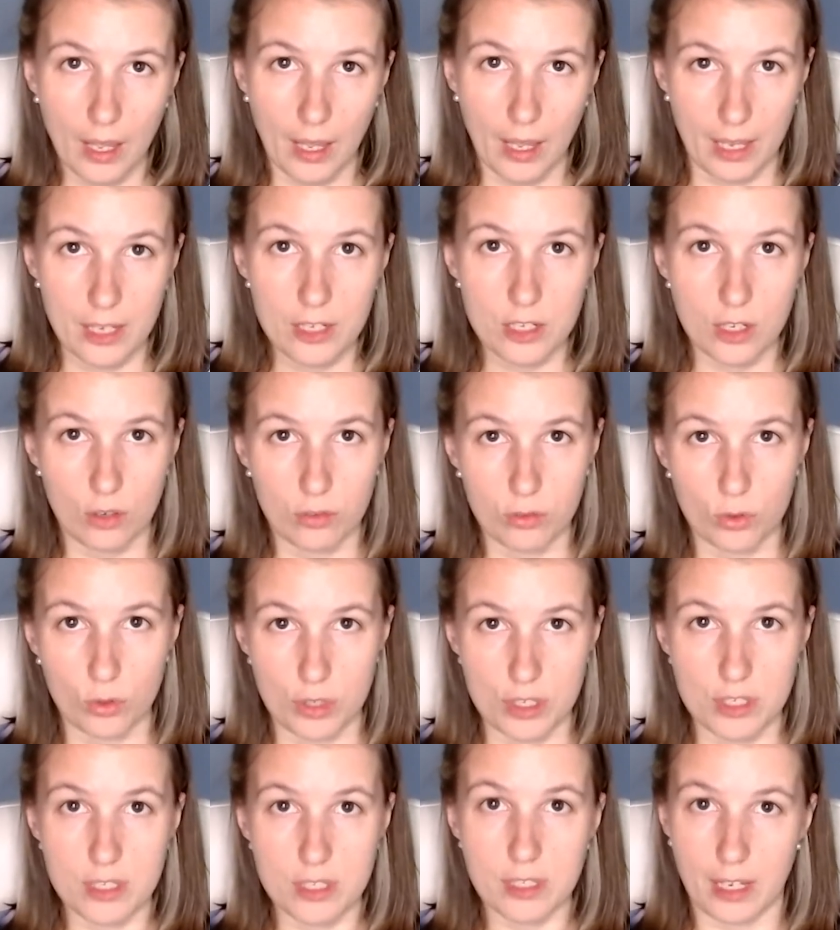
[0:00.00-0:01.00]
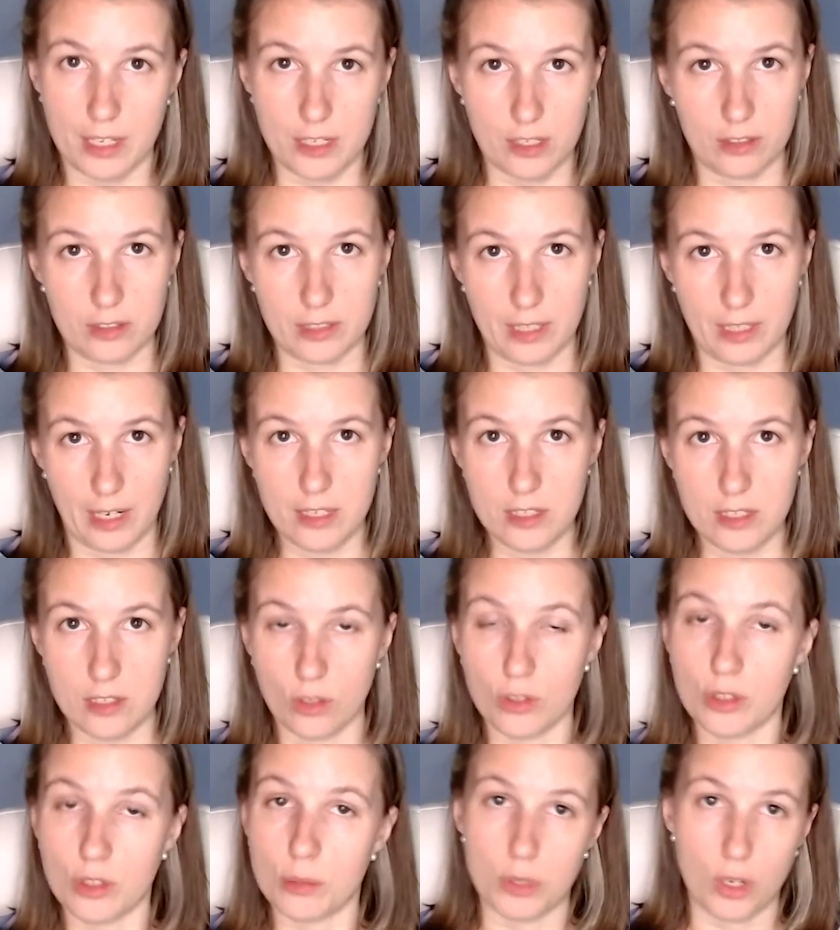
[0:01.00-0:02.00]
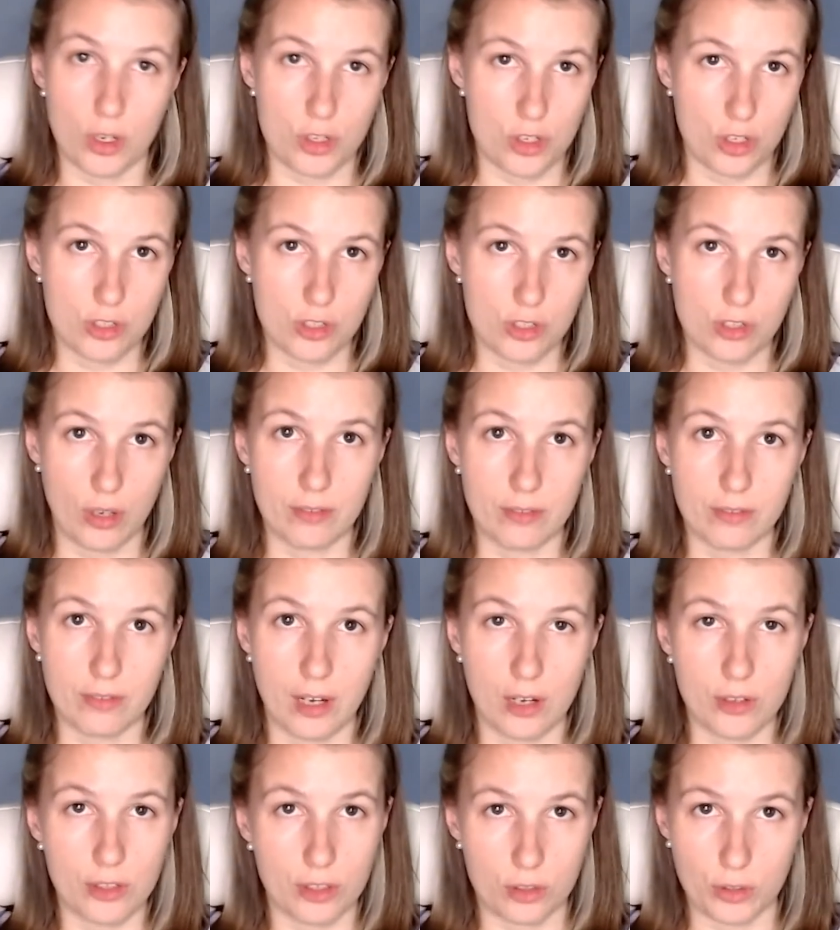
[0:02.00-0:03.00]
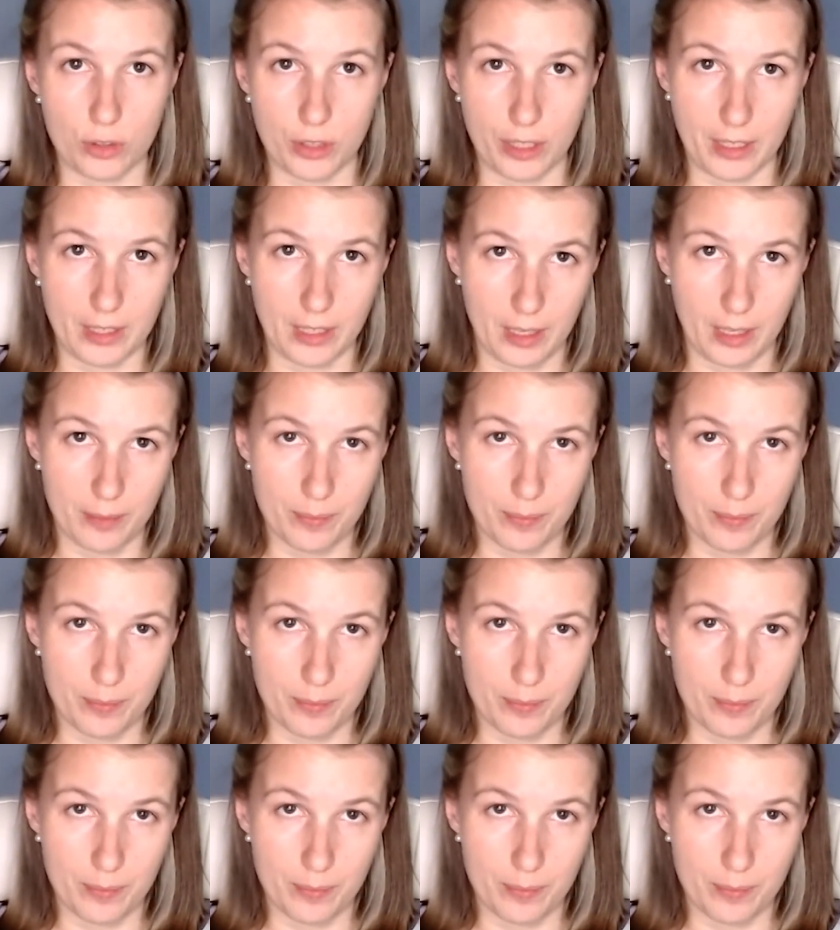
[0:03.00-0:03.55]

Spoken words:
And of course, categorize all the projects you have found accordingly.